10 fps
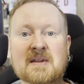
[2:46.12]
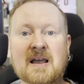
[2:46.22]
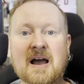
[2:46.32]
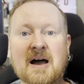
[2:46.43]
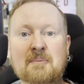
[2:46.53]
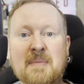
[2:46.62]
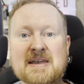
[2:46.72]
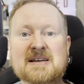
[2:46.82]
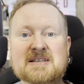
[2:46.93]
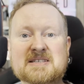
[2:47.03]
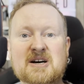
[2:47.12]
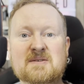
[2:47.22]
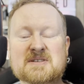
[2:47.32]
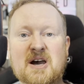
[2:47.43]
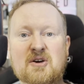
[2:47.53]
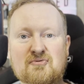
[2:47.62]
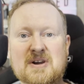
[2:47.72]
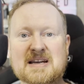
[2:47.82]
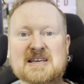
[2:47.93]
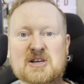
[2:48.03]
and make ourselves a
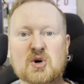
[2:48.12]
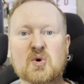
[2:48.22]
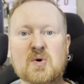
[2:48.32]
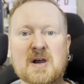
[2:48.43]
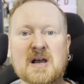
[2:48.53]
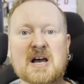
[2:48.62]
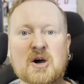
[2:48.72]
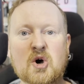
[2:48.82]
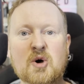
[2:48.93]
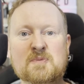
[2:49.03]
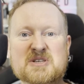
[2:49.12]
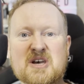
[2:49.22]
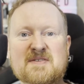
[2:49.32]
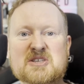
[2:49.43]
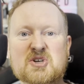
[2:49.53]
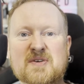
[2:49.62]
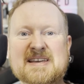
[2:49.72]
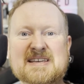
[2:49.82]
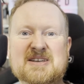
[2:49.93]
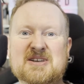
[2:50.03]
really cool
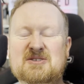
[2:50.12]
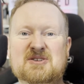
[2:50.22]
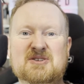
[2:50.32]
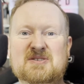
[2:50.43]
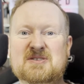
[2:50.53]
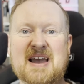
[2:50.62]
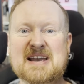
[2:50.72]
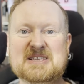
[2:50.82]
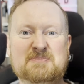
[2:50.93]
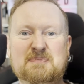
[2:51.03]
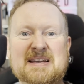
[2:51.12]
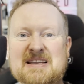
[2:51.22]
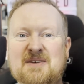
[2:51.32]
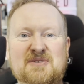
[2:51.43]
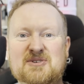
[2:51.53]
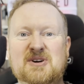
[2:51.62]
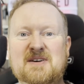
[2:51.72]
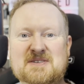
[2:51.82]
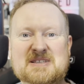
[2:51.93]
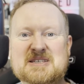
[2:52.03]
Observatory HP
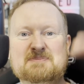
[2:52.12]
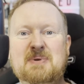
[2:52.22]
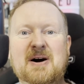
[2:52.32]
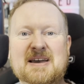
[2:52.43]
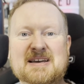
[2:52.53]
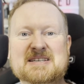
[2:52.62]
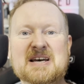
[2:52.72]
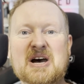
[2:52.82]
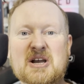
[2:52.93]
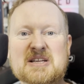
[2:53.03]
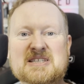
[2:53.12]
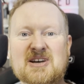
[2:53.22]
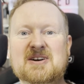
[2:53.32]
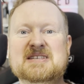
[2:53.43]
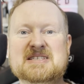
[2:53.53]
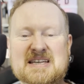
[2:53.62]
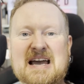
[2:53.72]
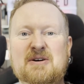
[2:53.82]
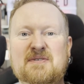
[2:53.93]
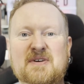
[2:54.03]
Lovecraft inspired dice
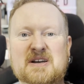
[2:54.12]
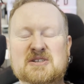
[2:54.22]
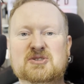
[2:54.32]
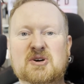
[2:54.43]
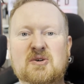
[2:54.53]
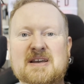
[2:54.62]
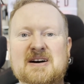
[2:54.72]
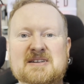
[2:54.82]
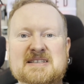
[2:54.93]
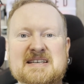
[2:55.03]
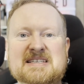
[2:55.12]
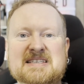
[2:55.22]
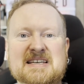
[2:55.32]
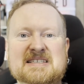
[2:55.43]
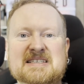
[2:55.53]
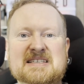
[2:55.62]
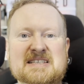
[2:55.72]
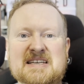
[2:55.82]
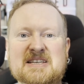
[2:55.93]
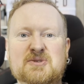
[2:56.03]
tower for controlling our D6s
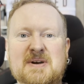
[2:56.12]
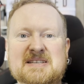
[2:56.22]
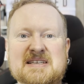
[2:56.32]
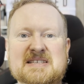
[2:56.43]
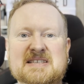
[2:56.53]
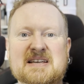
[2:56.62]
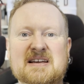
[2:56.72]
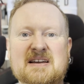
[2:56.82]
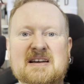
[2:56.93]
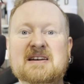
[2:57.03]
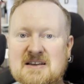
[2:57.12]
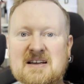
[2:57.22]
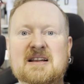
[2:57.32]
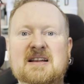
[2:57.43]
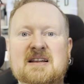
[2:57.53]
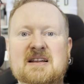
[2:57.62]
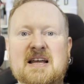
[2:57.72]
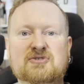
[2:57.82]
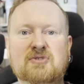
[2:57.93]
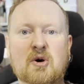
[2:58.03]
and D20s.
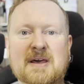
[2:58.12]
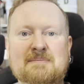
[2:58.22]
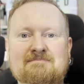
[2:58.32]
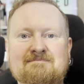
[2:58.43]
Let's roll it.